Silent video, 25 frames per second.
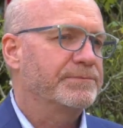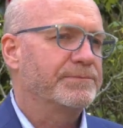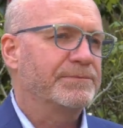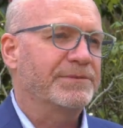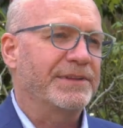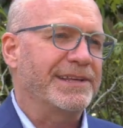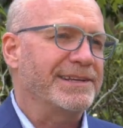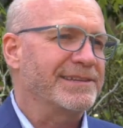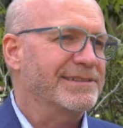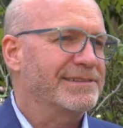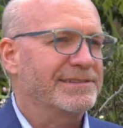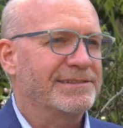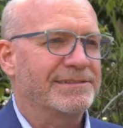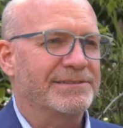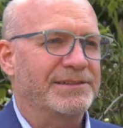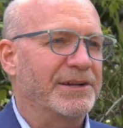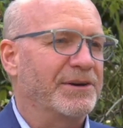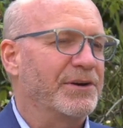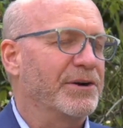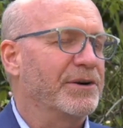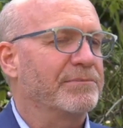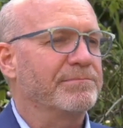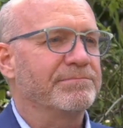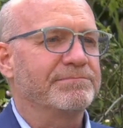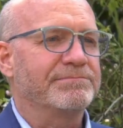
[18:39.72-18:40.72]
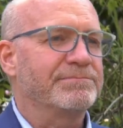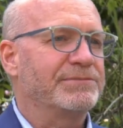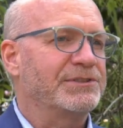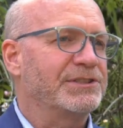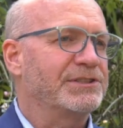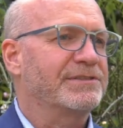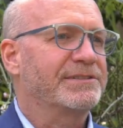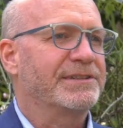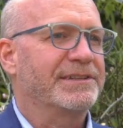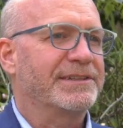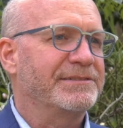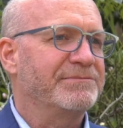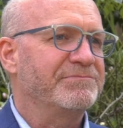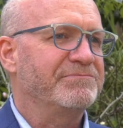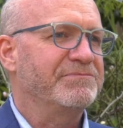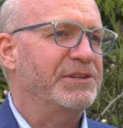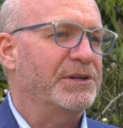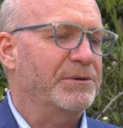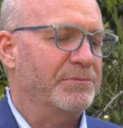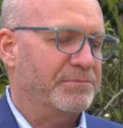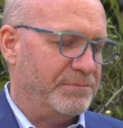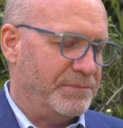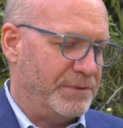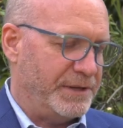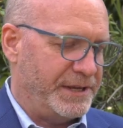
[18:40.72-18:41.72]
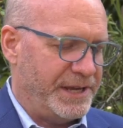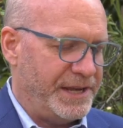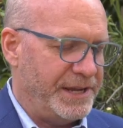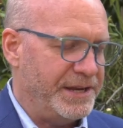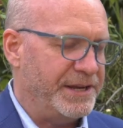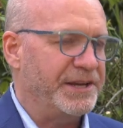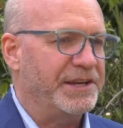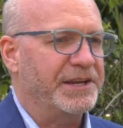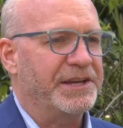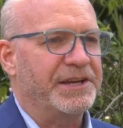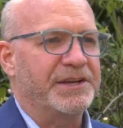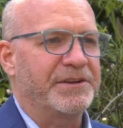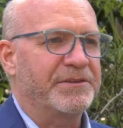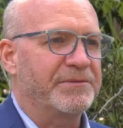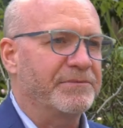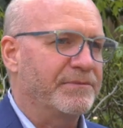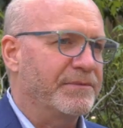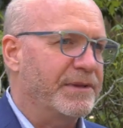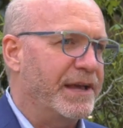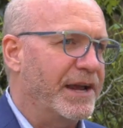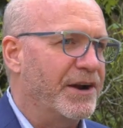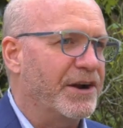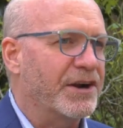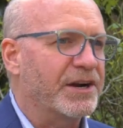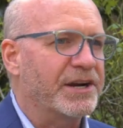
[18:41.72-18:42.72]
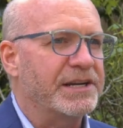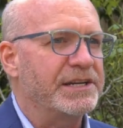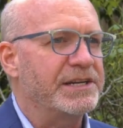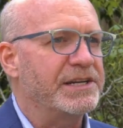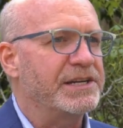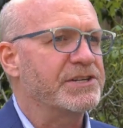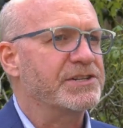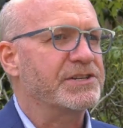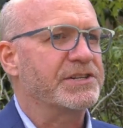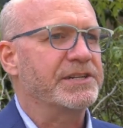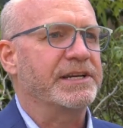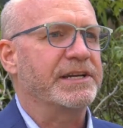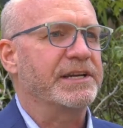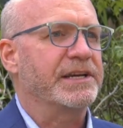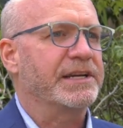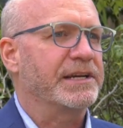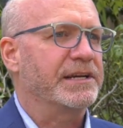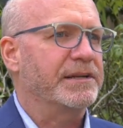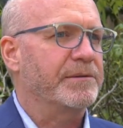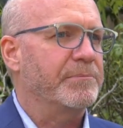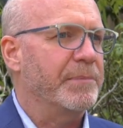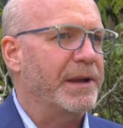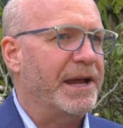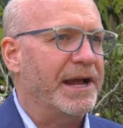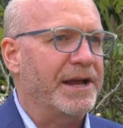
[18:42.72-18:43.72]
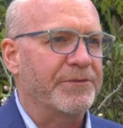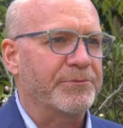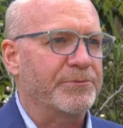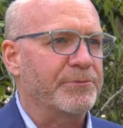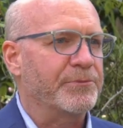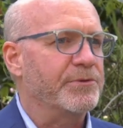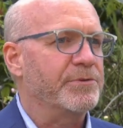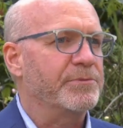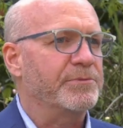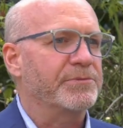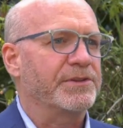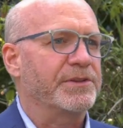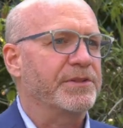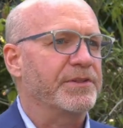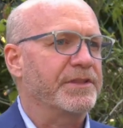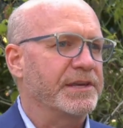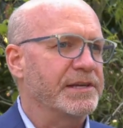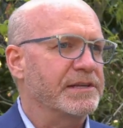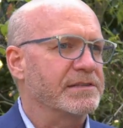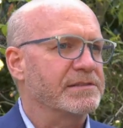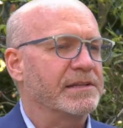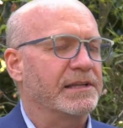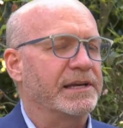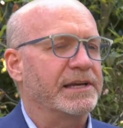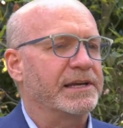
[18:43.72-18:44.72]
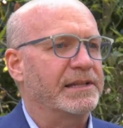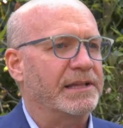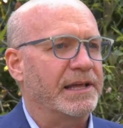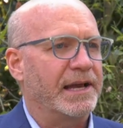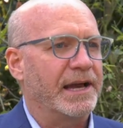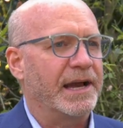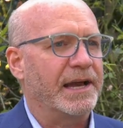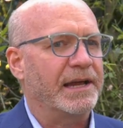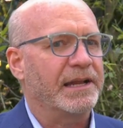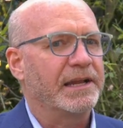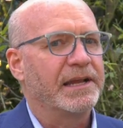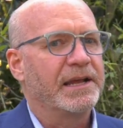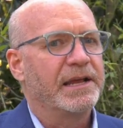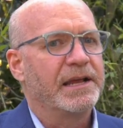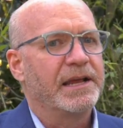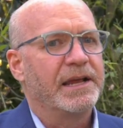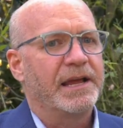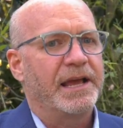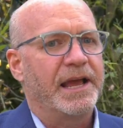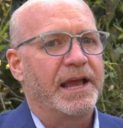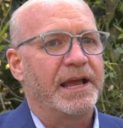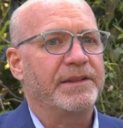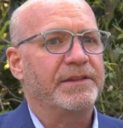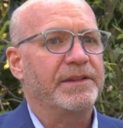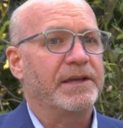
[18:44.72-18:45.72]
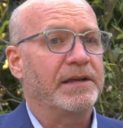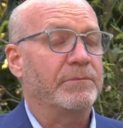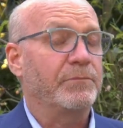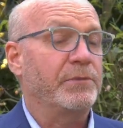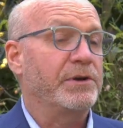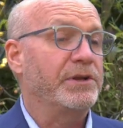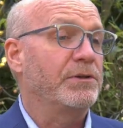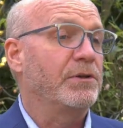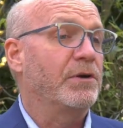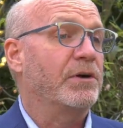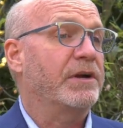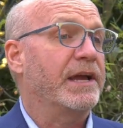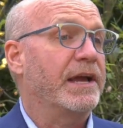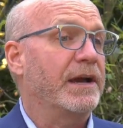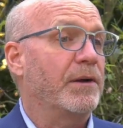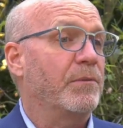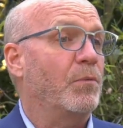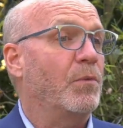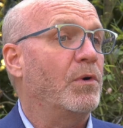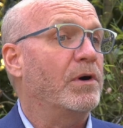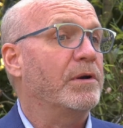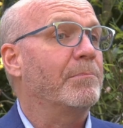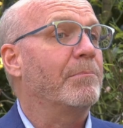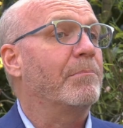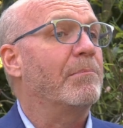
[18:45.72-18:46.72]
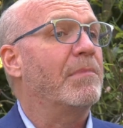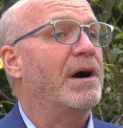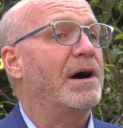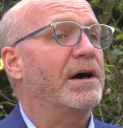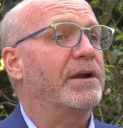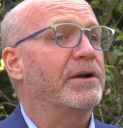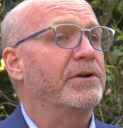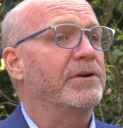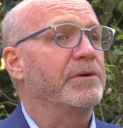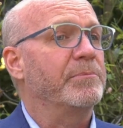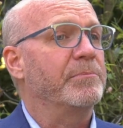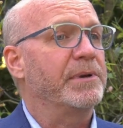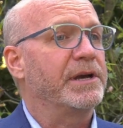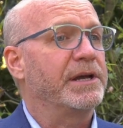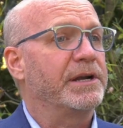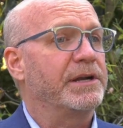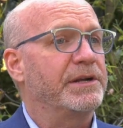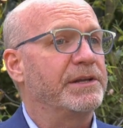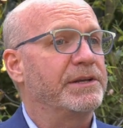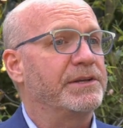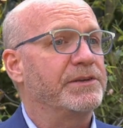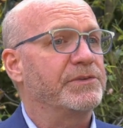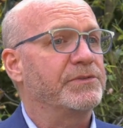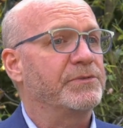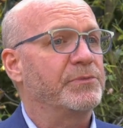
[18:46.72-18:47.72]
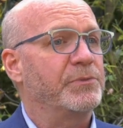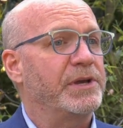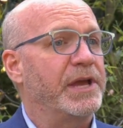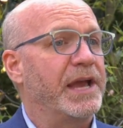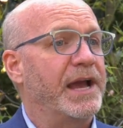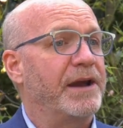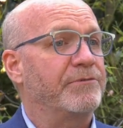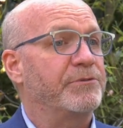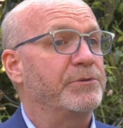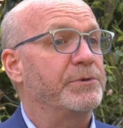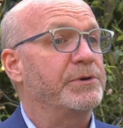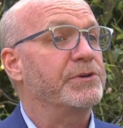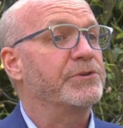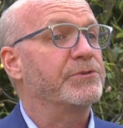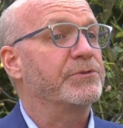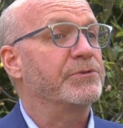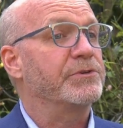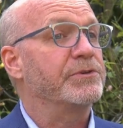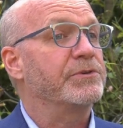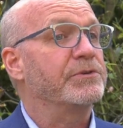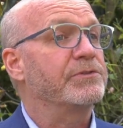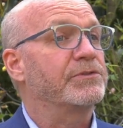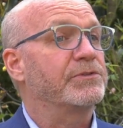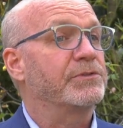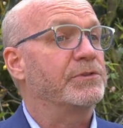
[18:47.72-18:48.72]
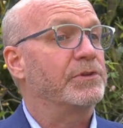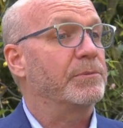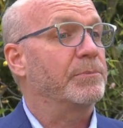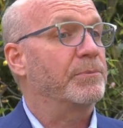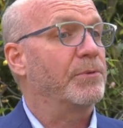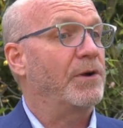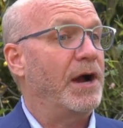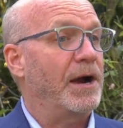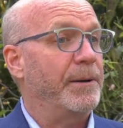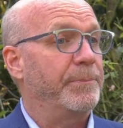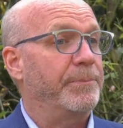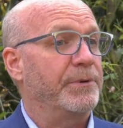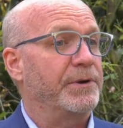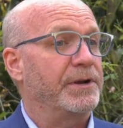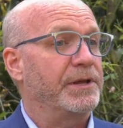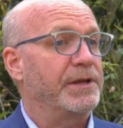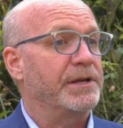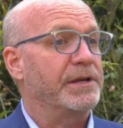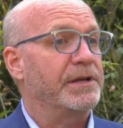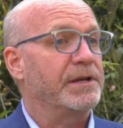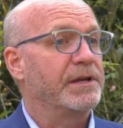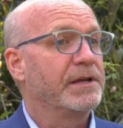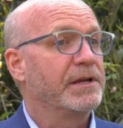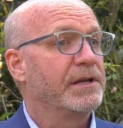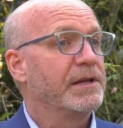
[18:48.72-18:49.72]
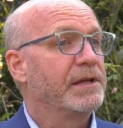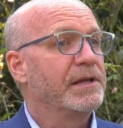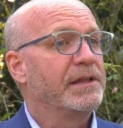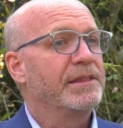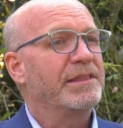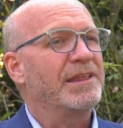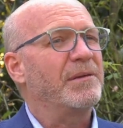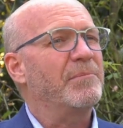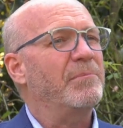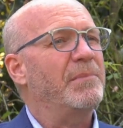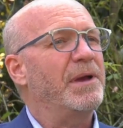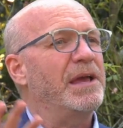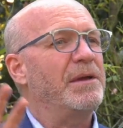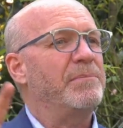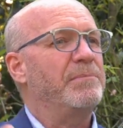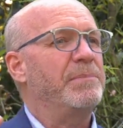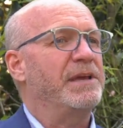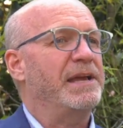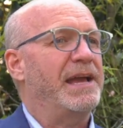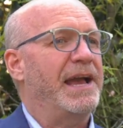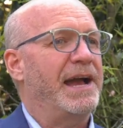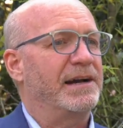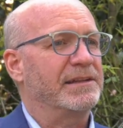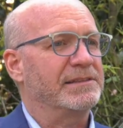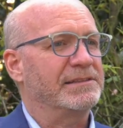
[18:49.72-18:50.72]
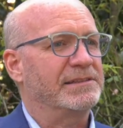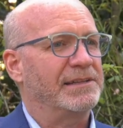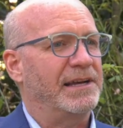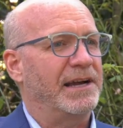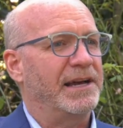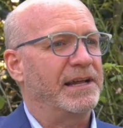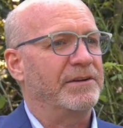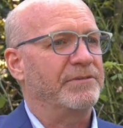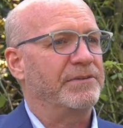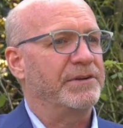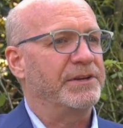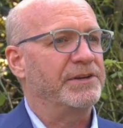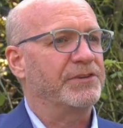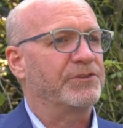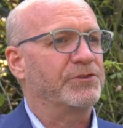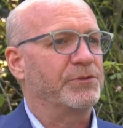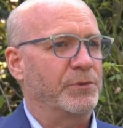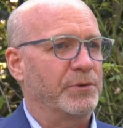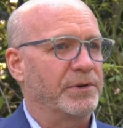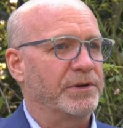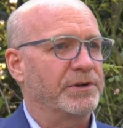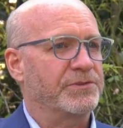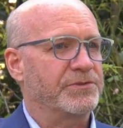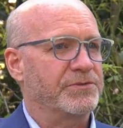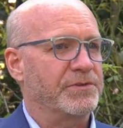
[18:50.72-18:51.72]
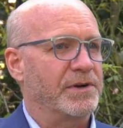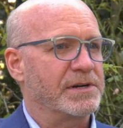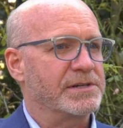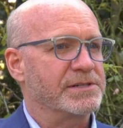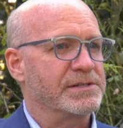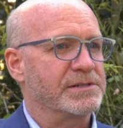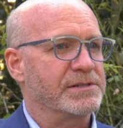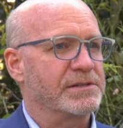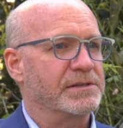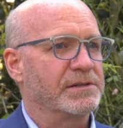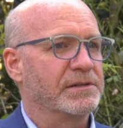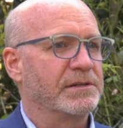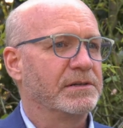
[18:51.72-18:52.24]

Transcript: things that are just, you know, heating and air conditioning and bathrooms and things like that. And then we look at what modern amenities we have to introduce to the property that may be outside of a historic structure.